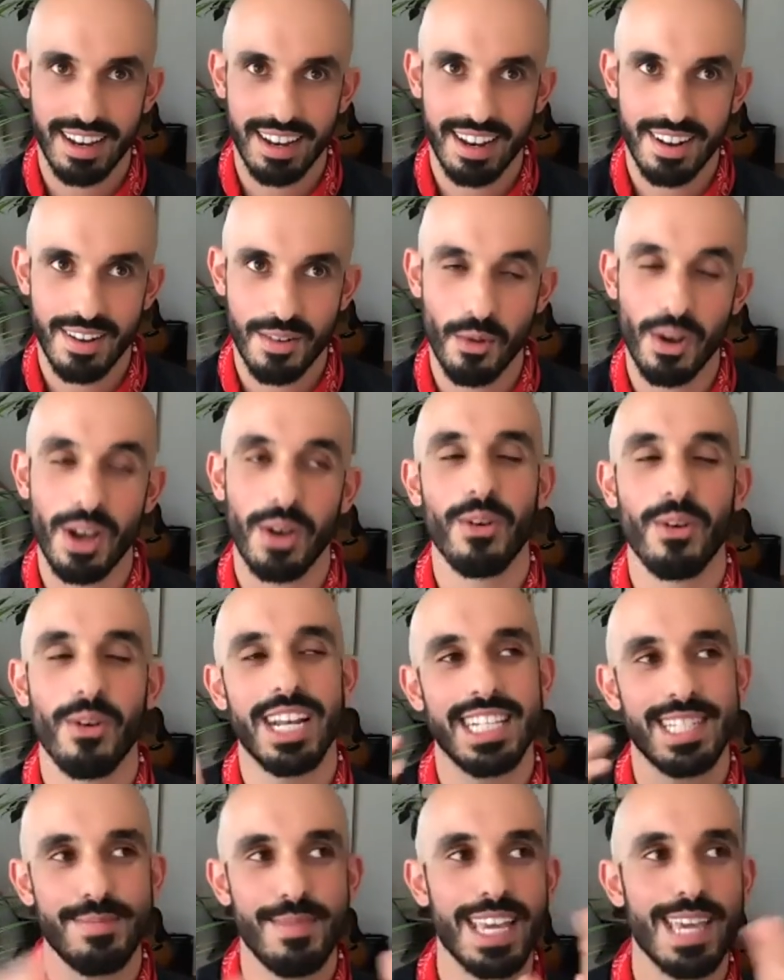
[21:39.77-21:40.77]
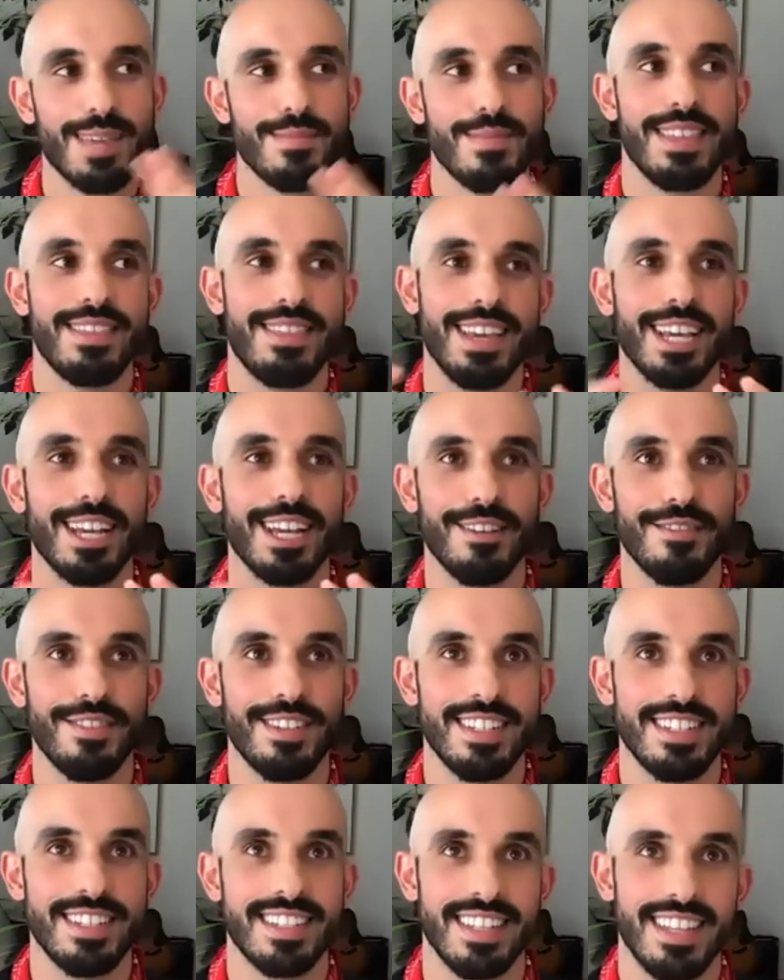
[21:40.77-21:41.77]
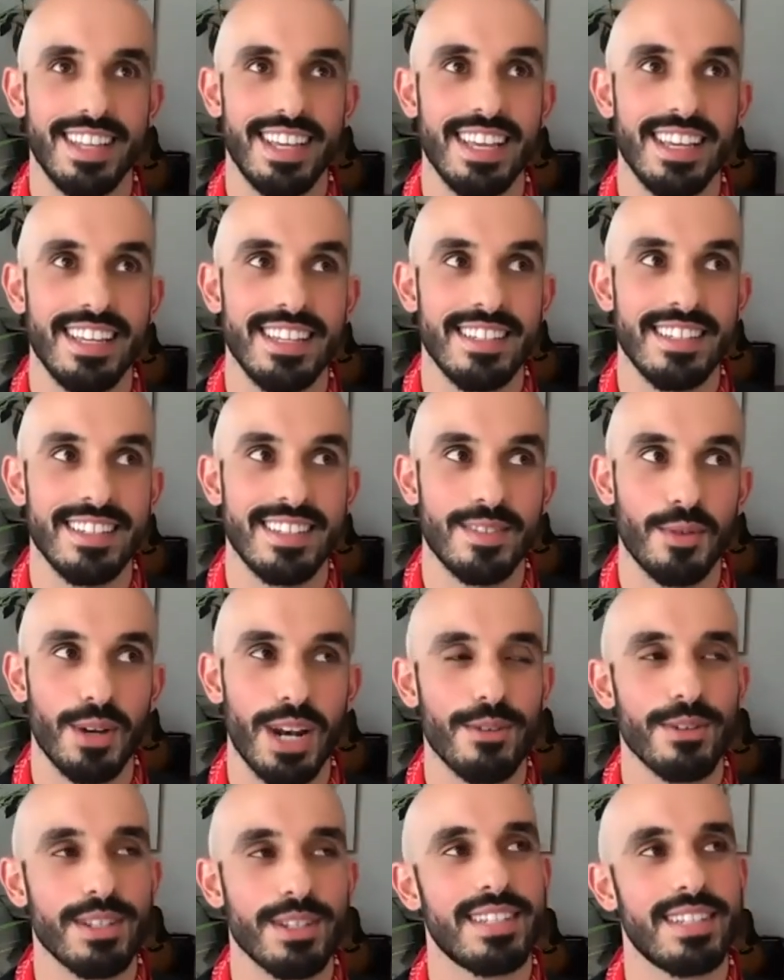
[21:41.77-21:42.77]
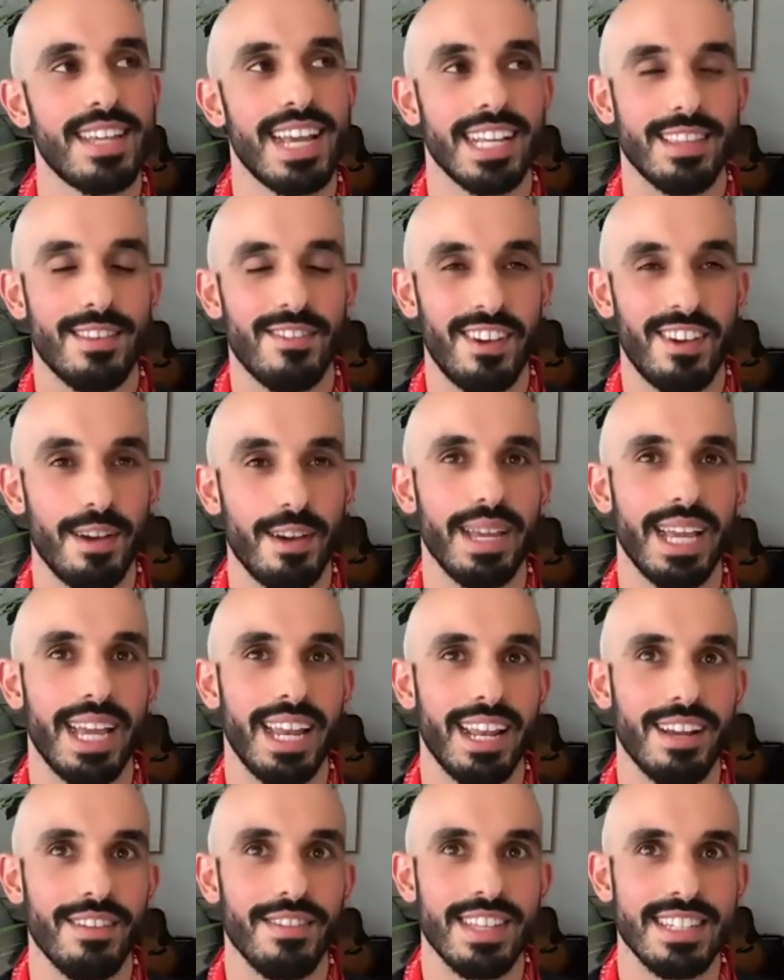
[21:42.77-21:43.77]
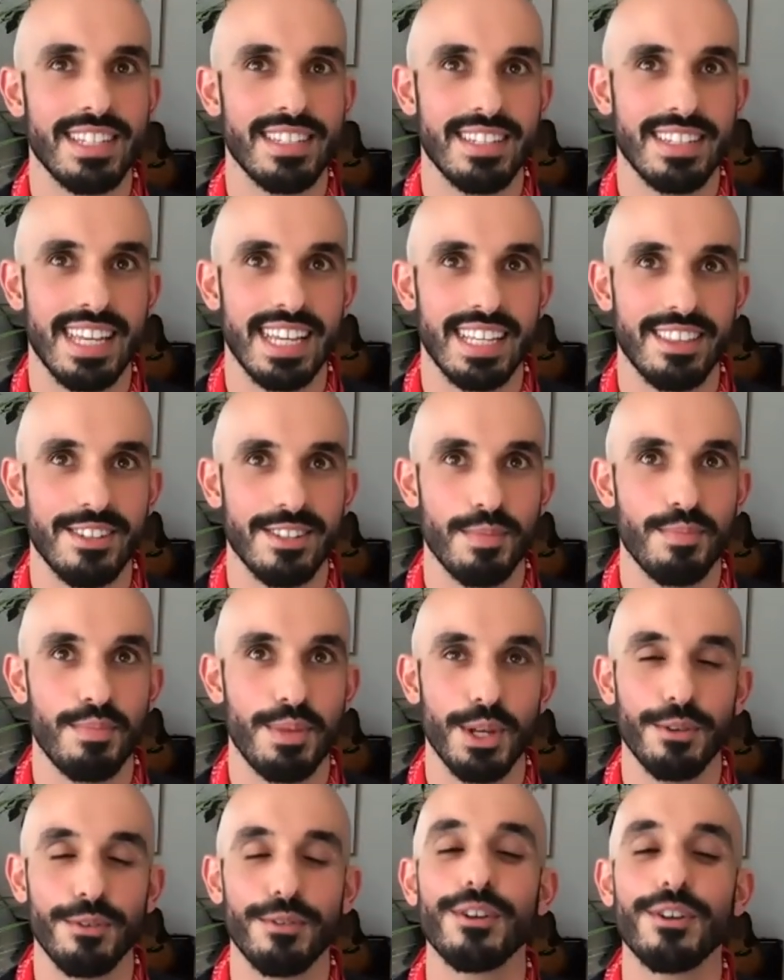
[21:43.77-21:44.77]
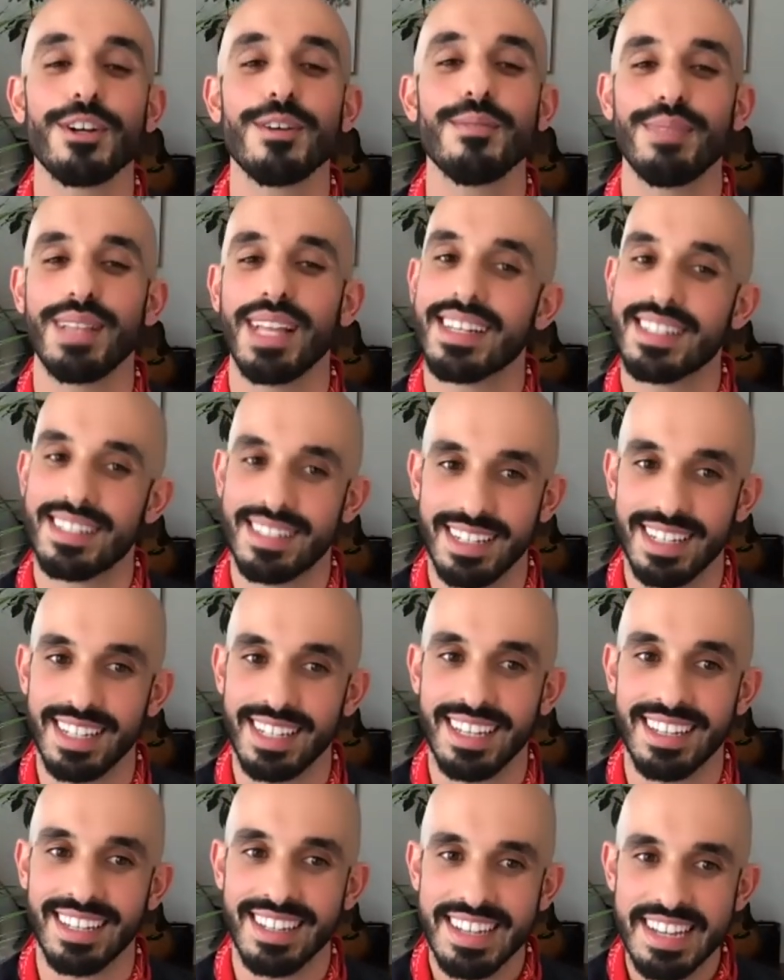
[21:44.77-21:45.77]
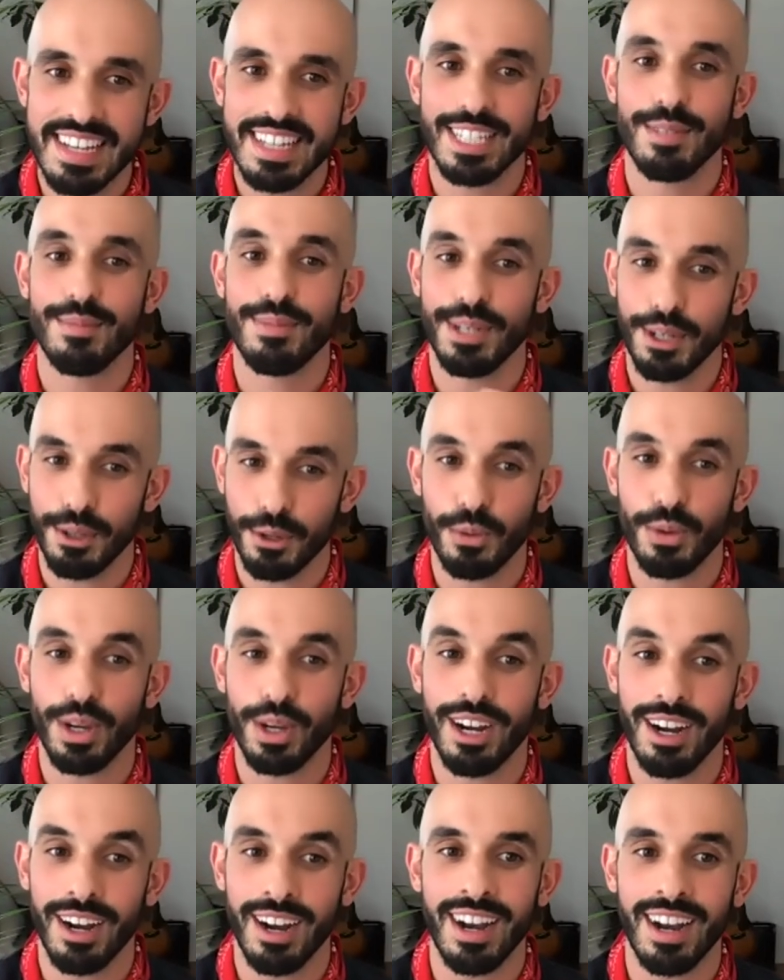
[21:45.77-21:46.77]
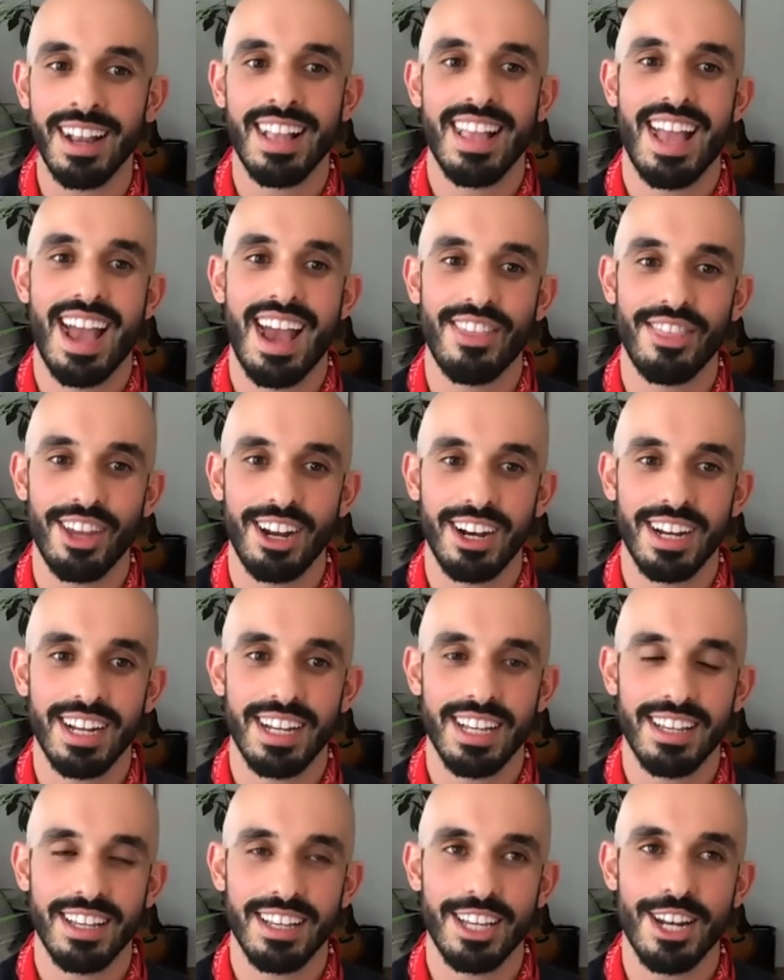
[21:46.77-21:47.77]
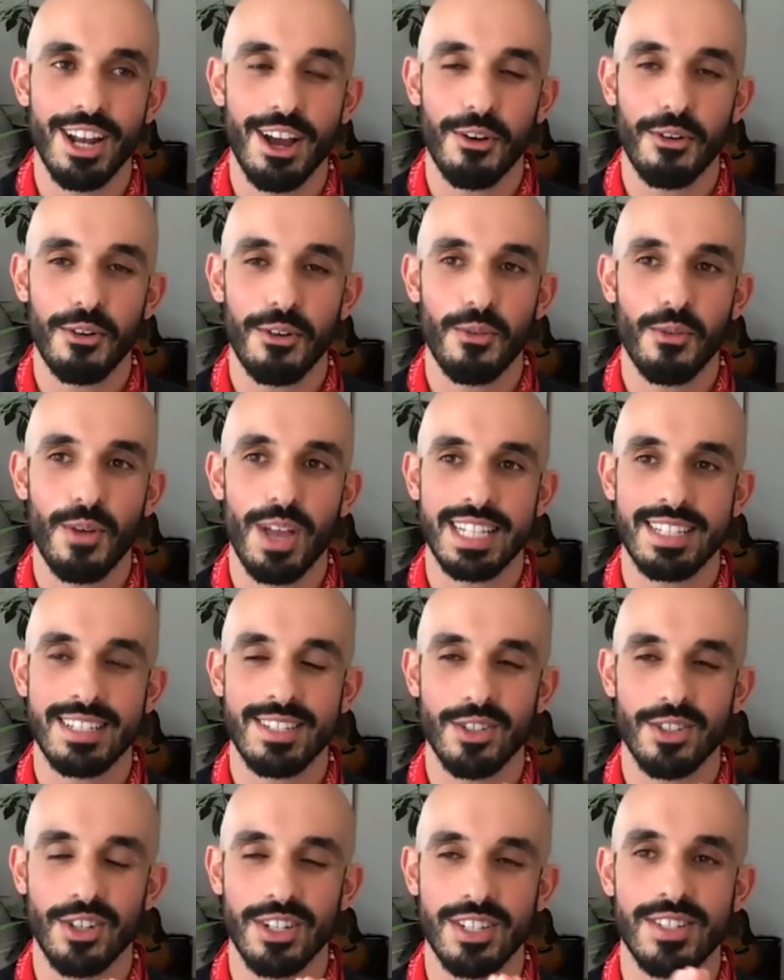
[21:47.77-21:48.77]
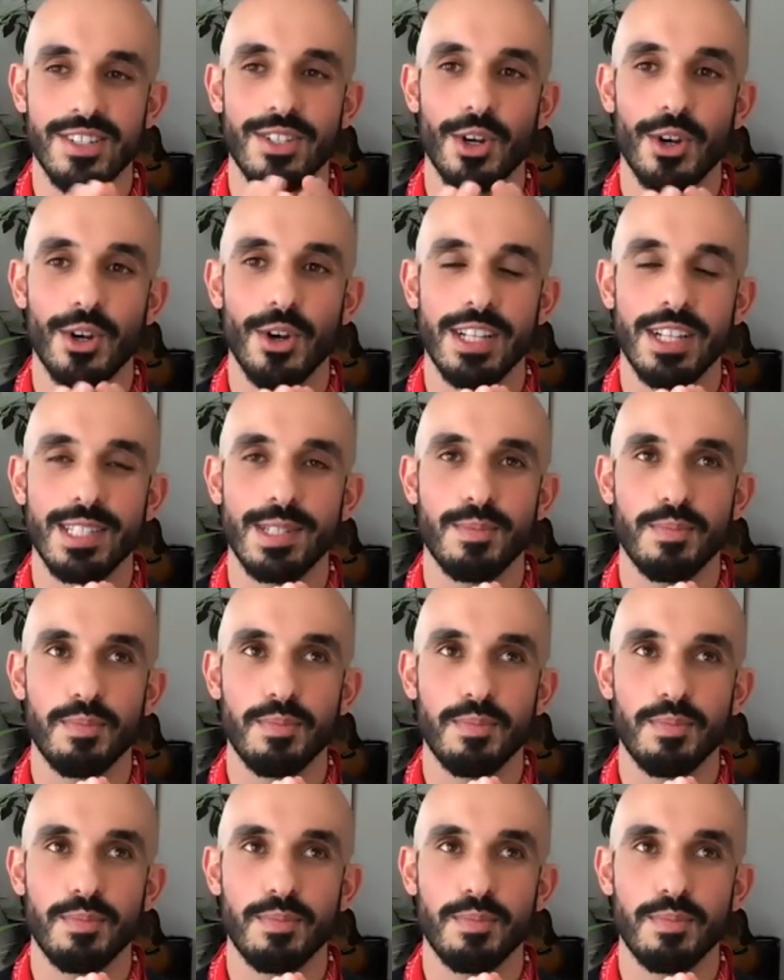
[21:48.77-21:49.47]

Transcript: what it's making me think of is what I was saying at the very beginning of this, is like there's a beautiful complexity to being queer, and there, you know, it's just so, it's